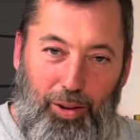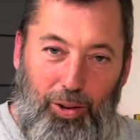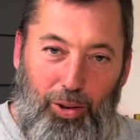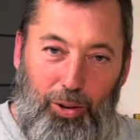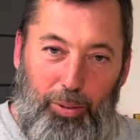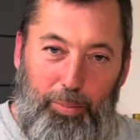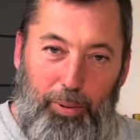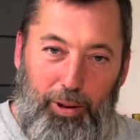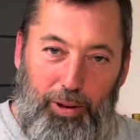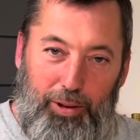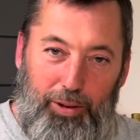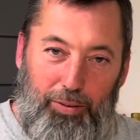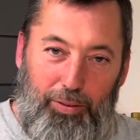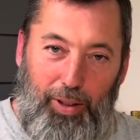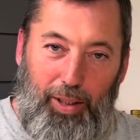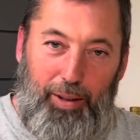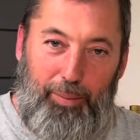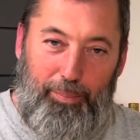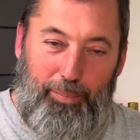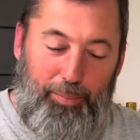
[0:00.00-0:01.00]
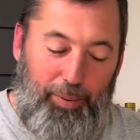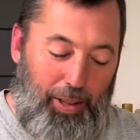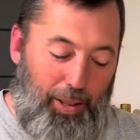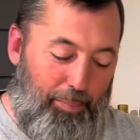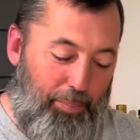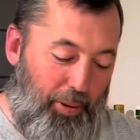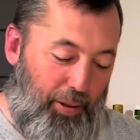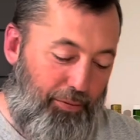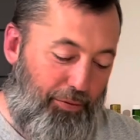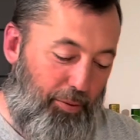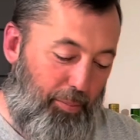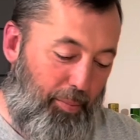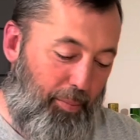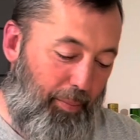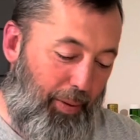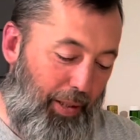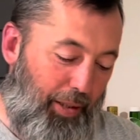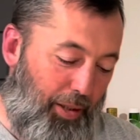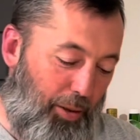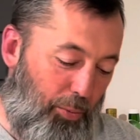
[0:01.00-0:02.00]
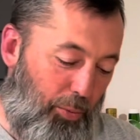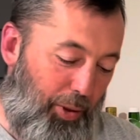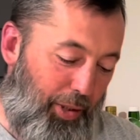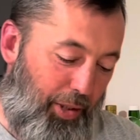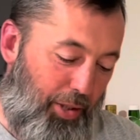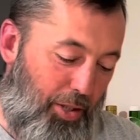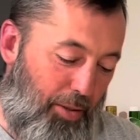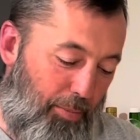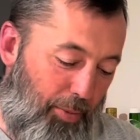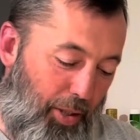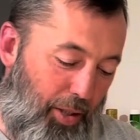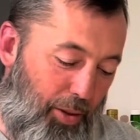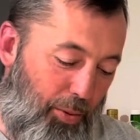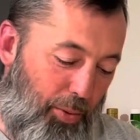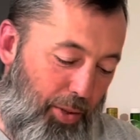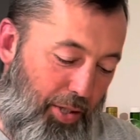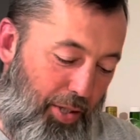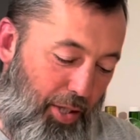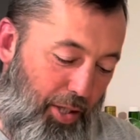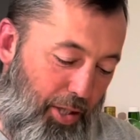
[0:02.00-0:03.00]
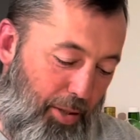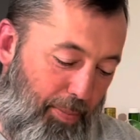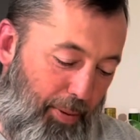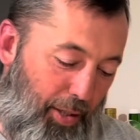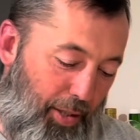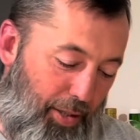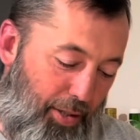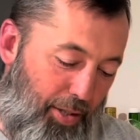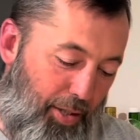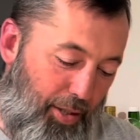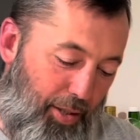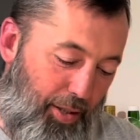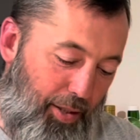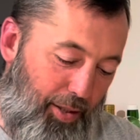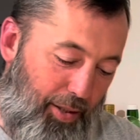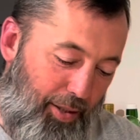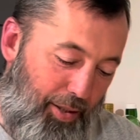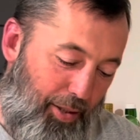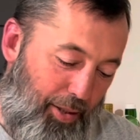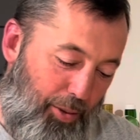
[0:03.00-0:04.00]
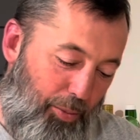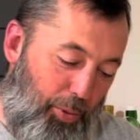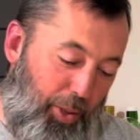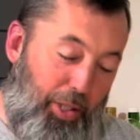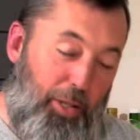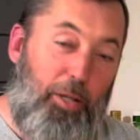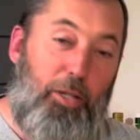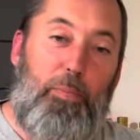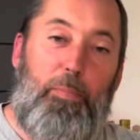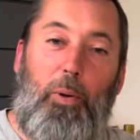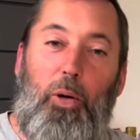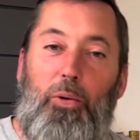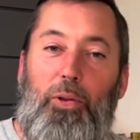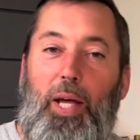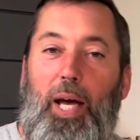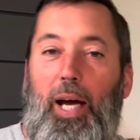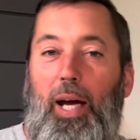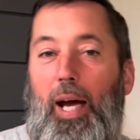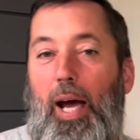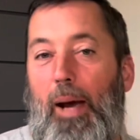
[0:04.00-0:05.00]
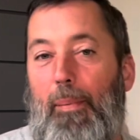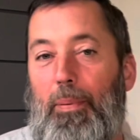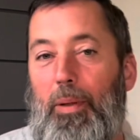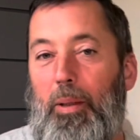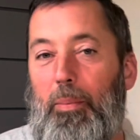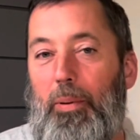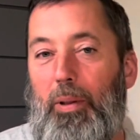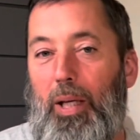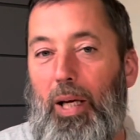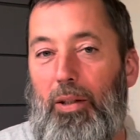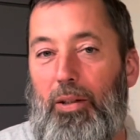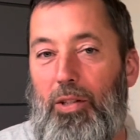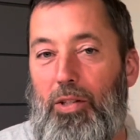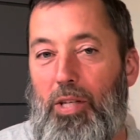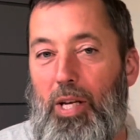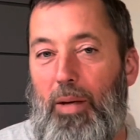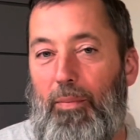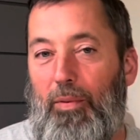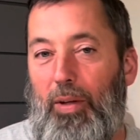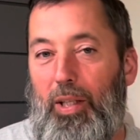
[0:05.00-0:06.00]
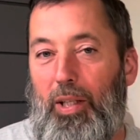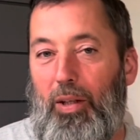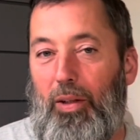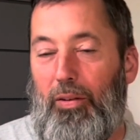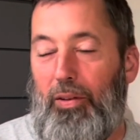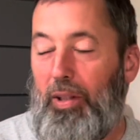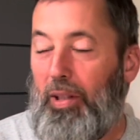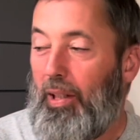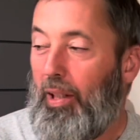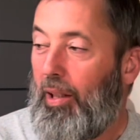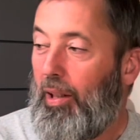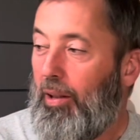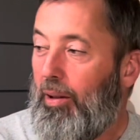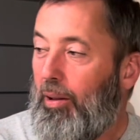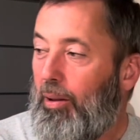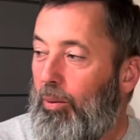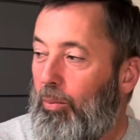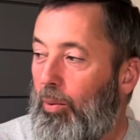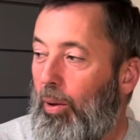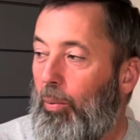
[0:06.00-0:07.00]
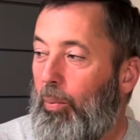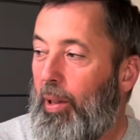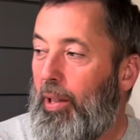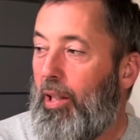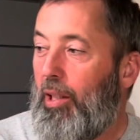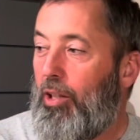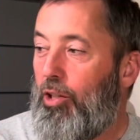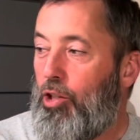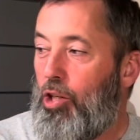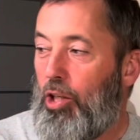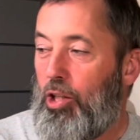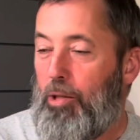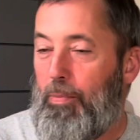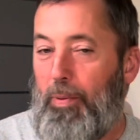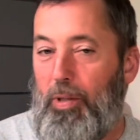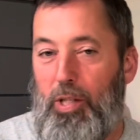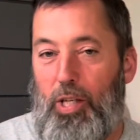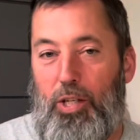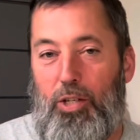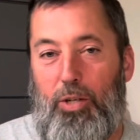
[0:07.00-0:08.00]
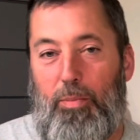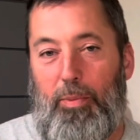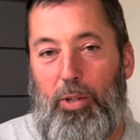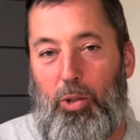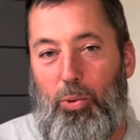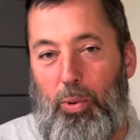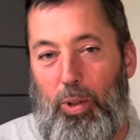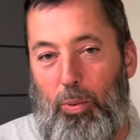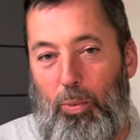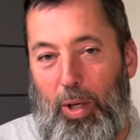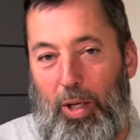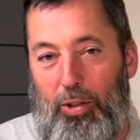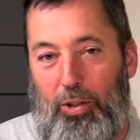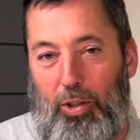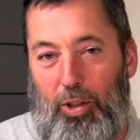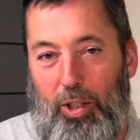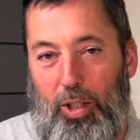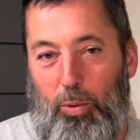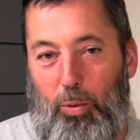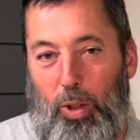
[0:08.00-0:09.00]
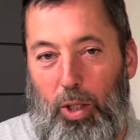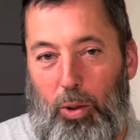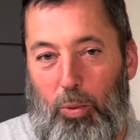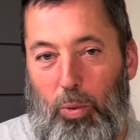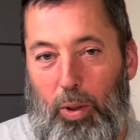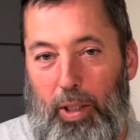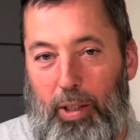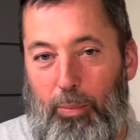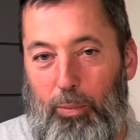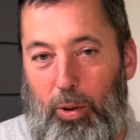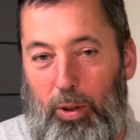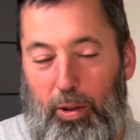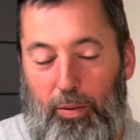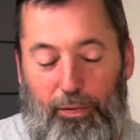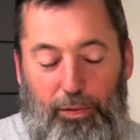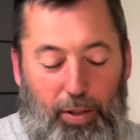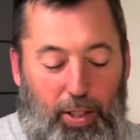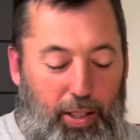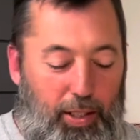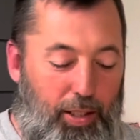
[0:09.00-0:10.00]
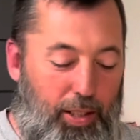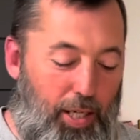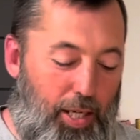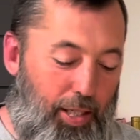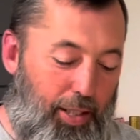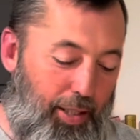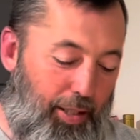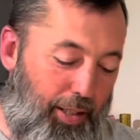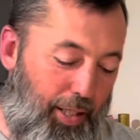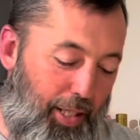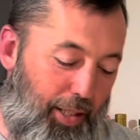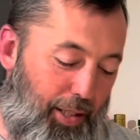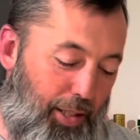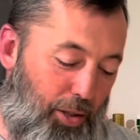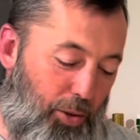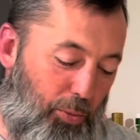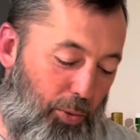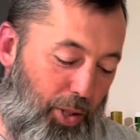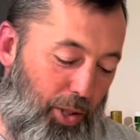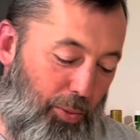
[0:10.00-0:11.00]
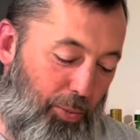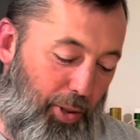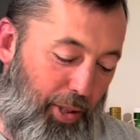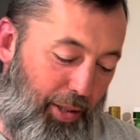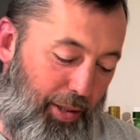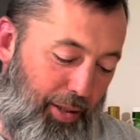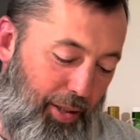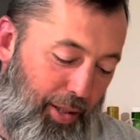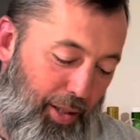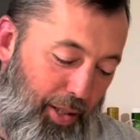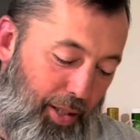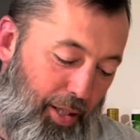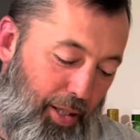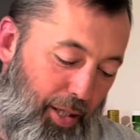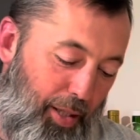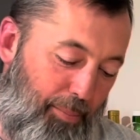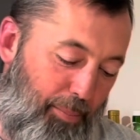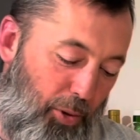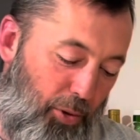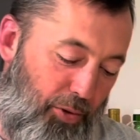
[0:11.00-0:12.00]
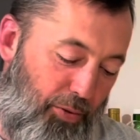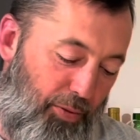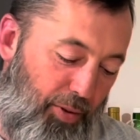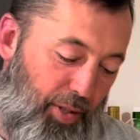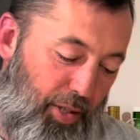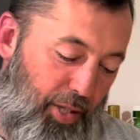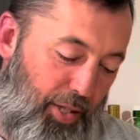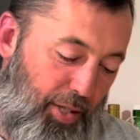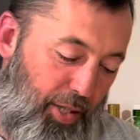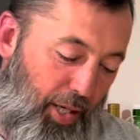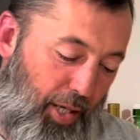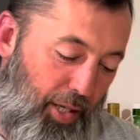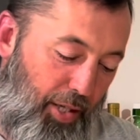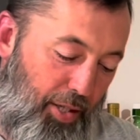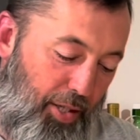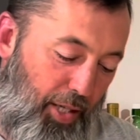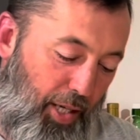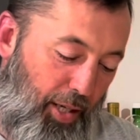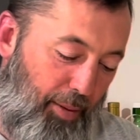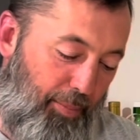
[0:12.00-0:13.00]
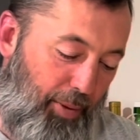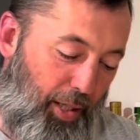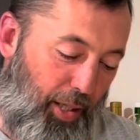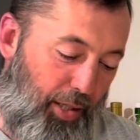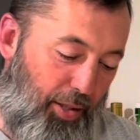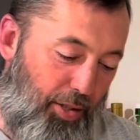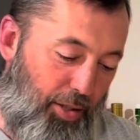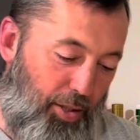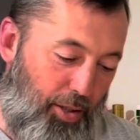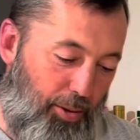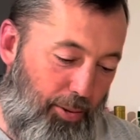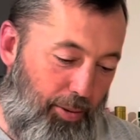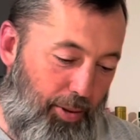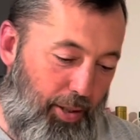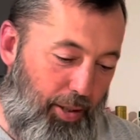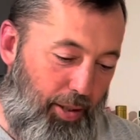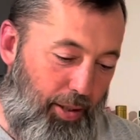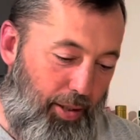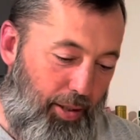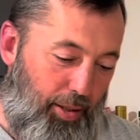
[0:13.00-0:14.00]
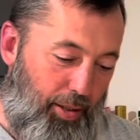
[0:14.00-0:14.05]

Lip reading: Old books, right? Yeah, Pete from the American Whiskey Experience. We just both happened to put out the same video. We did a juxtaposition between Wild Turkey 101 with the Fighting Cock, and they did the 101, and both released it on the same day. So,